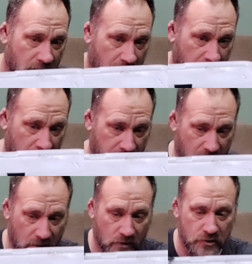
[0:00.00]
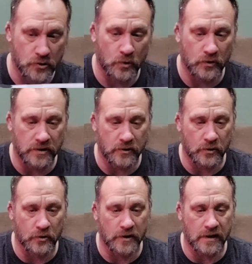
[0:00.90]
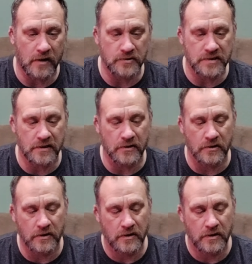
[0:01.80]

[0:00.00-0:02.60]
And I've got a little controlled indoor greenhouse here.